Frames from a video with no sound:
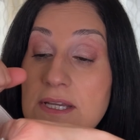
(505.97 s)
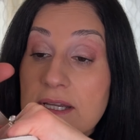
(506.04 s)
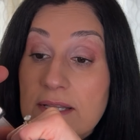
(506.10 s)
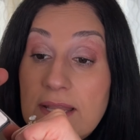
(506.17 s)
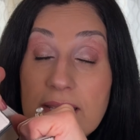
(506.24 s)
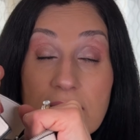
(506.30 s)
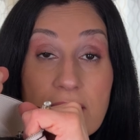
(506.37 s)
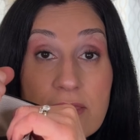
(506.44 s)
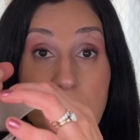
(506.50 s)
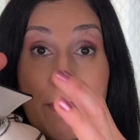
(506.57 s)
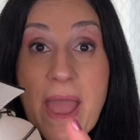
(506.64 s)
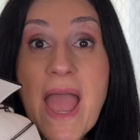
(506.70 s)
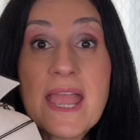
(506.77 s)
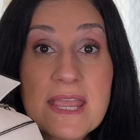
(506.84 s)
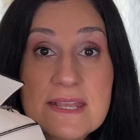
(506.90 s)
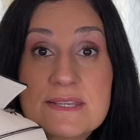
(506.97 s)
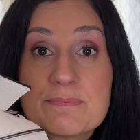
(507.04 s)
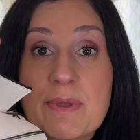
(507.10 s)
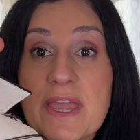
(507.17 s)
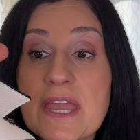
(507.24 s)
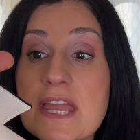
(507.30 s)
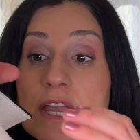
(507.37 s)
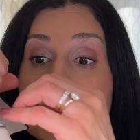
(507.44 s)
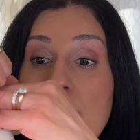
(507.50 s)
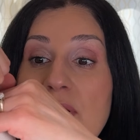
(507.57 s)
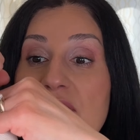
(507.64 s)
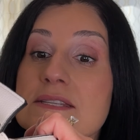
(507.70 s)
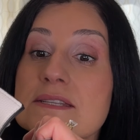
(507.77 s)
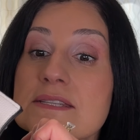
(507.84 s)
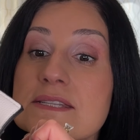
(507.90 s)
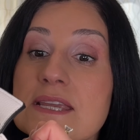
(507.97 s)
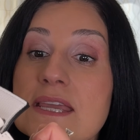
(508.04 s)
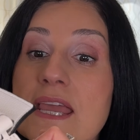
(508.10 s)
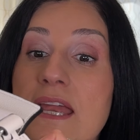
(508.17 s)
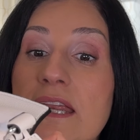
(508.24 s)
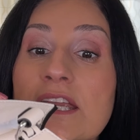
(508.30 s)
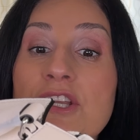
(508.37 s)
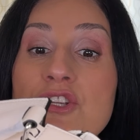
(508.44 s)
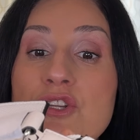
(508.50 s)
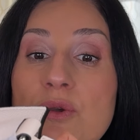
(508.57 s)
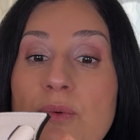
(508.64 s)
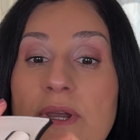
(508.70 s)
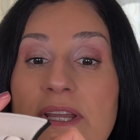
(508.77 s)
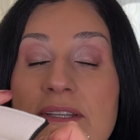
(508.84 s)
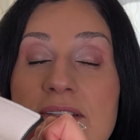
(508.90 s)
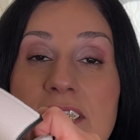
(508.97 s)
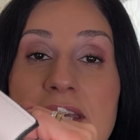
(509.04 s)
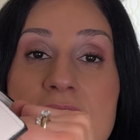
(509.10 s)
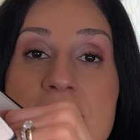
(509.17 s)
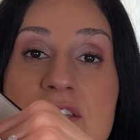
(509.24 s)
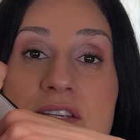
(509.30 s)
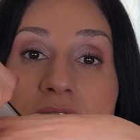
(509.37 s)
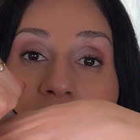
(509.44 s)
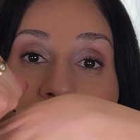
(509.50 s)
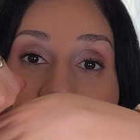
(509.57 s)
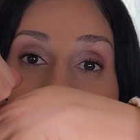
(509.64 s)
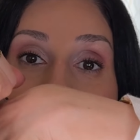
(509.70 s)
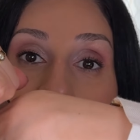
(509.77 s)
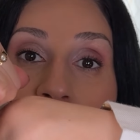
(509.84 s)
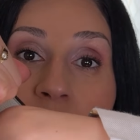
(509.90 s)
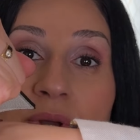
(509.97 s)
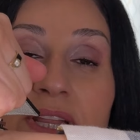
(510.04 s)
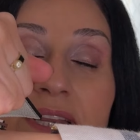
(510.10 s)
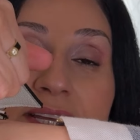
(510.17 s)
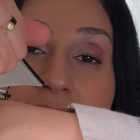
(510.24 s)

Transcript: Like the bag is big, but to get into it, it's really